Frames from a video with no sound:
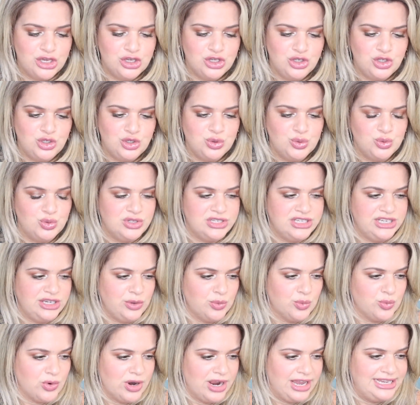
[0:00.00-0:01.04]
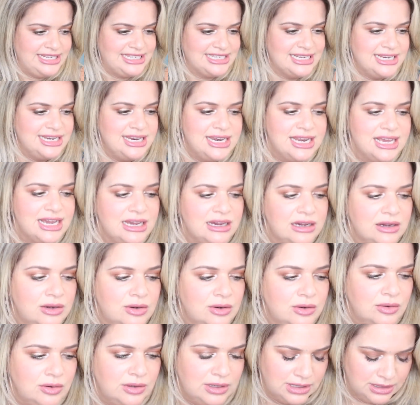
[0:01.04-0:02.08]
using right
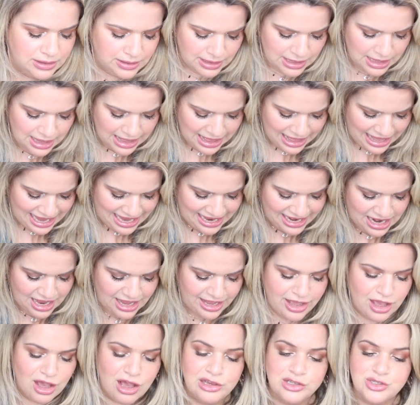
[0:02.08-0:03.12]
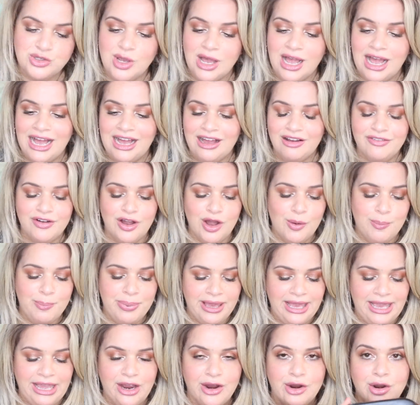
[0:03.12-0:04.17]
now. And I also have a
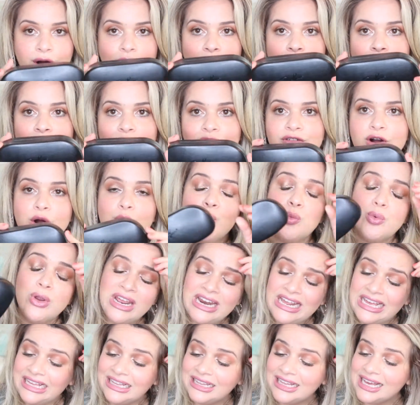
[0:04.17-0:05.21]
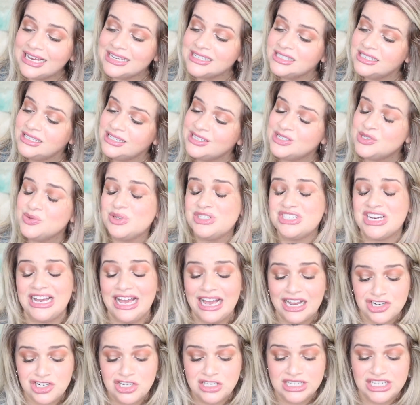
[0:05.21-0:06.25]
pair of reading glasses, which I
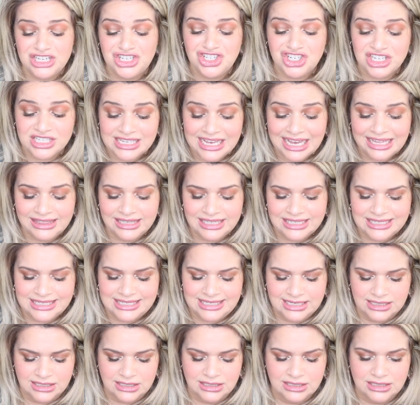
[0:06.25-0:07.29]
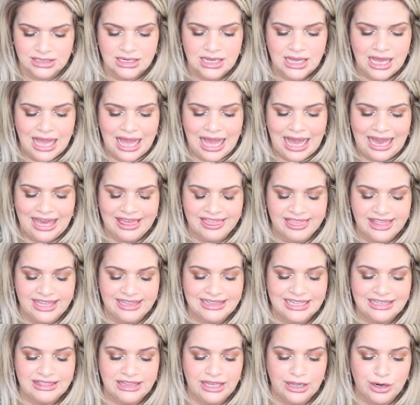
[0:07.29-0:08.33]
actually just had these done. I think
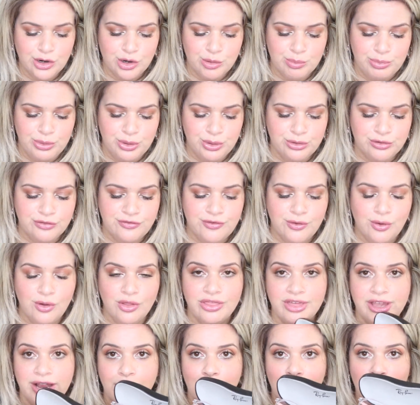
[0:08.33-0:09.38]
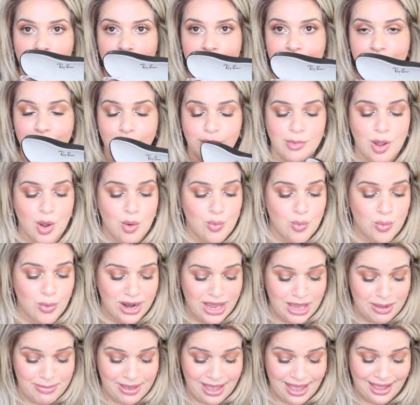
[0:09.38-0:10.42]
that they are beautiful. They are from
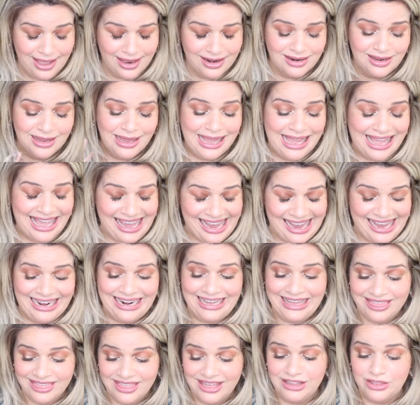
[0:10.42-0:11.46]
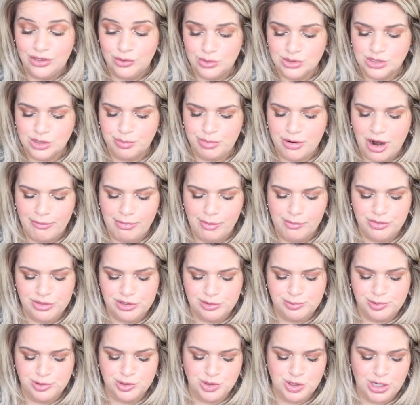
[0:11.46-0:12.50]
Ray-Ban and I think there was a problem with the
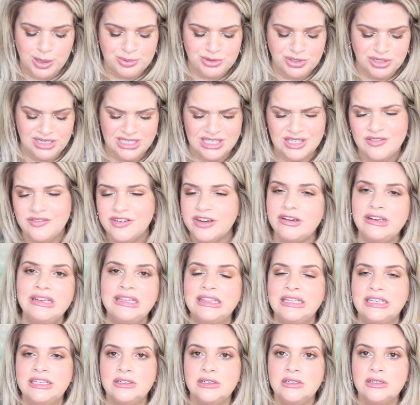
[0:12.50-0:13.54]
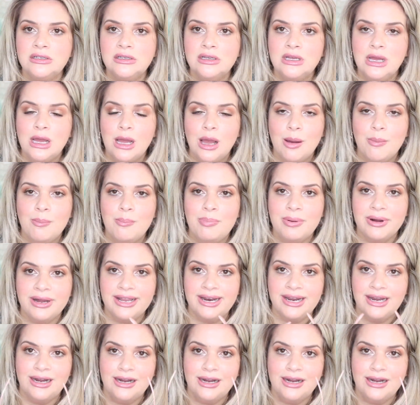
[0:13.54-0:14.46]
prescription. It's very little, but